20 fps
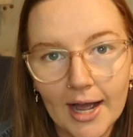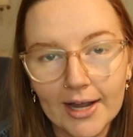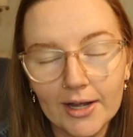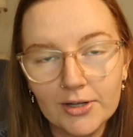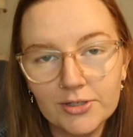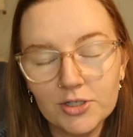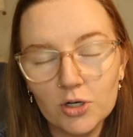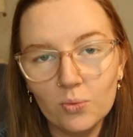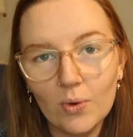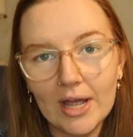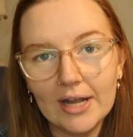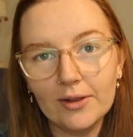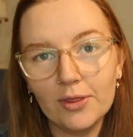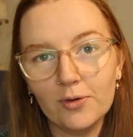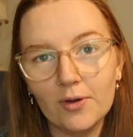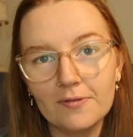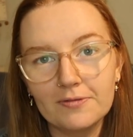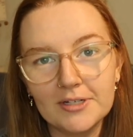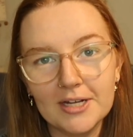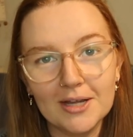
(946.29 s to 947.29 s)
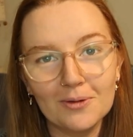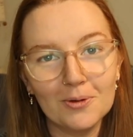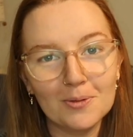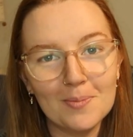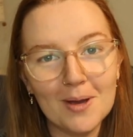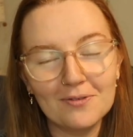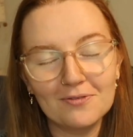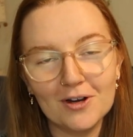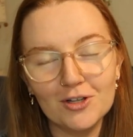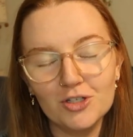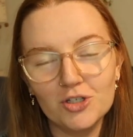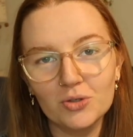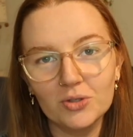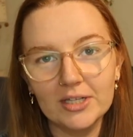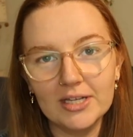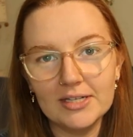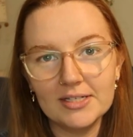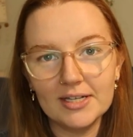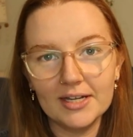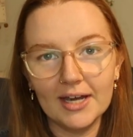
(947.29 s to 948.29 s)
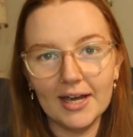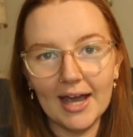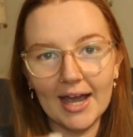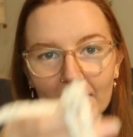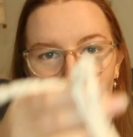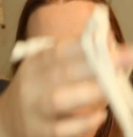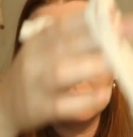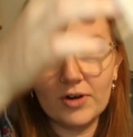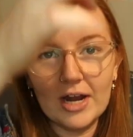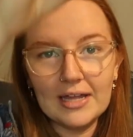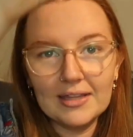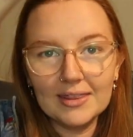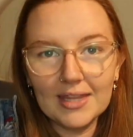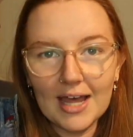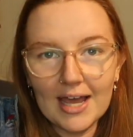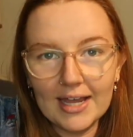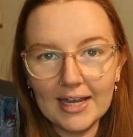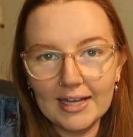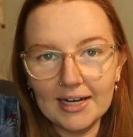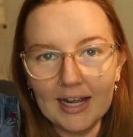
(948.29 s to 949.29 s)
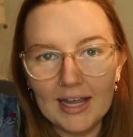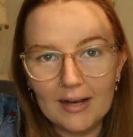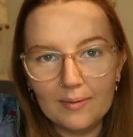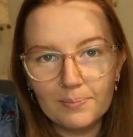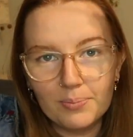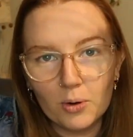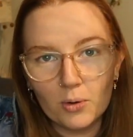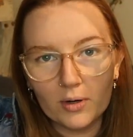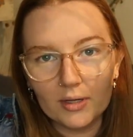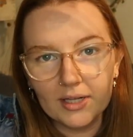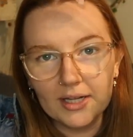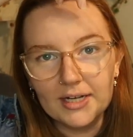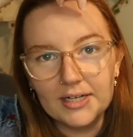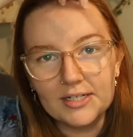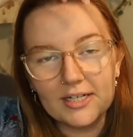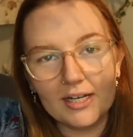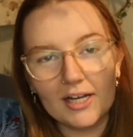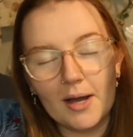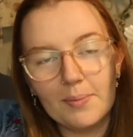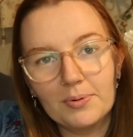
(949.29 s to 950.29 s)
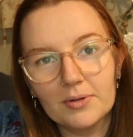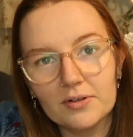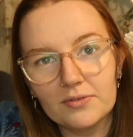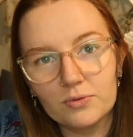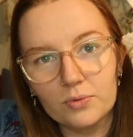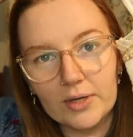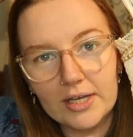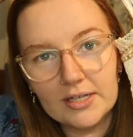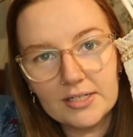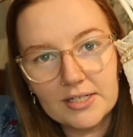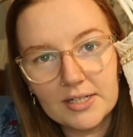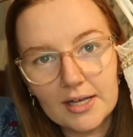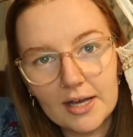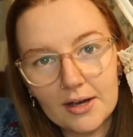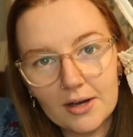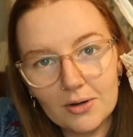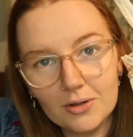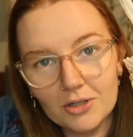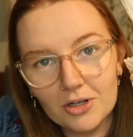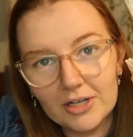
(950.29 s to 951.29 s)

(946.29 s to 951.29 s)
I also went thrifting with my friend Julissa at Red Light in Portland a couple of weeks ago,